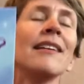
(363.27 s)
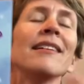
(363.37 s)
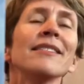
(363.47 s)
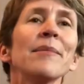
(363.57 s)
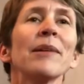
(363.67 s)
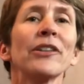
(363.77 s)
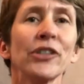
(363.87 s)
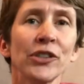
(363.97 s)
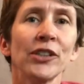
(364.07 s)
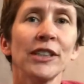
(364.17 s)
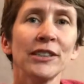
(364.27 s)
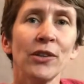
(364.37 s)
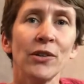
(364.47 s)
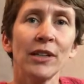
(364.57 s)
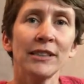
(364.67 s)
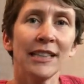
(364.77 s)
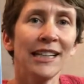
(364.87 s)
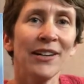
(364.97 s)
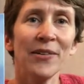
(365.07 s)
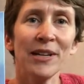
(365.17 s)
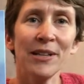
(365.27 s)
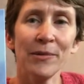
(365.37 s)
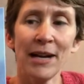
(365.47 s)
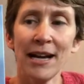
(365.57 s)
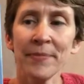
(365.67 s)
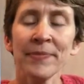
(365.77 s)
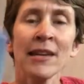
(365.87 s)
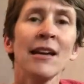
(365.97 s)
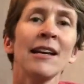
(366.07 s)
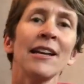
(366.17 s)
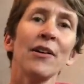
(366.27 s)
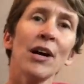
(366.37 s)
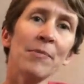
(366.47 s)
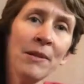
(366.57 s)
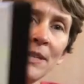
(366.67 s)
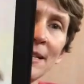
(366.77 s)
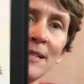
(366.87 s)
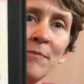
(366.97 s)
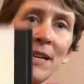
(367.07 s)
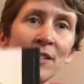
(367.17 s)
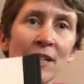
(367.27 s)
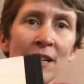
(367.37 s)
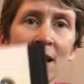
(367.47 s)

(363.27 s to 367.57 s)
some are sure it's a horse. It can go either way. Now, a couple of things to mention.